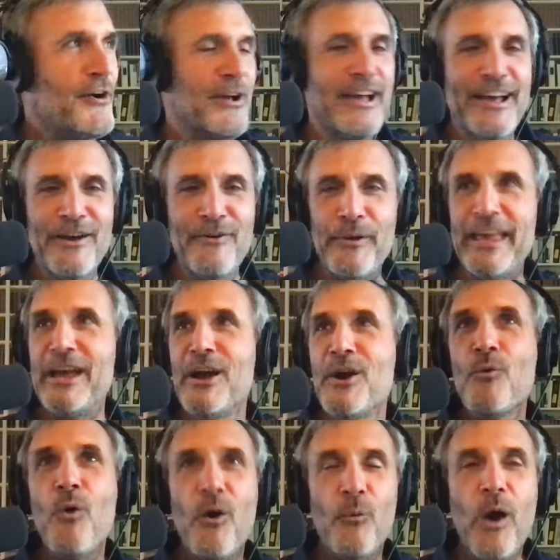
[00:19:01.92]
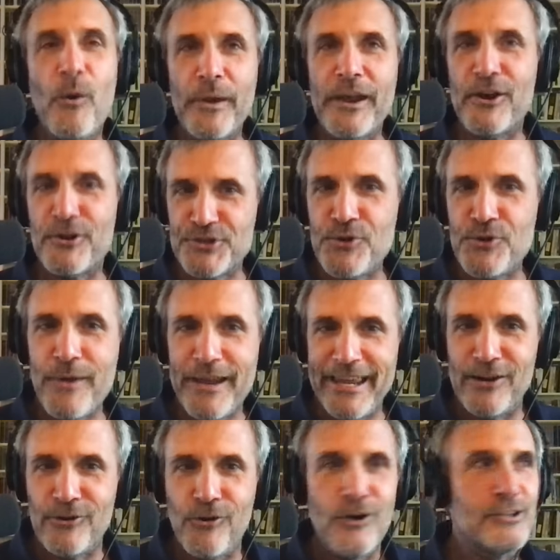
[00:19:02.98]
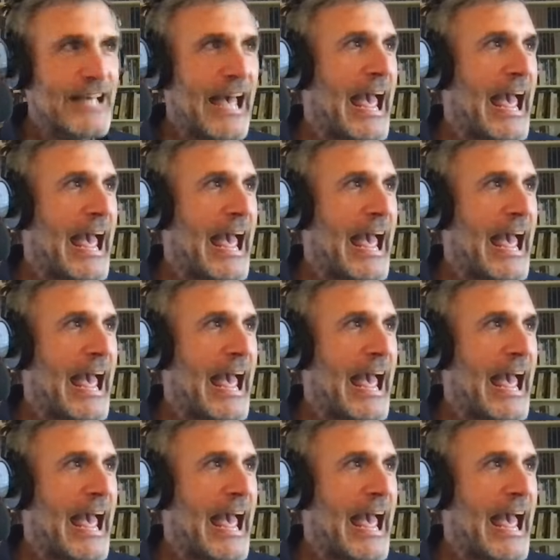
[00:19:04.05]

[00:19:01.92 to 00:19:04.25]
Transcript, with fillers: You know, we, what what we are doing here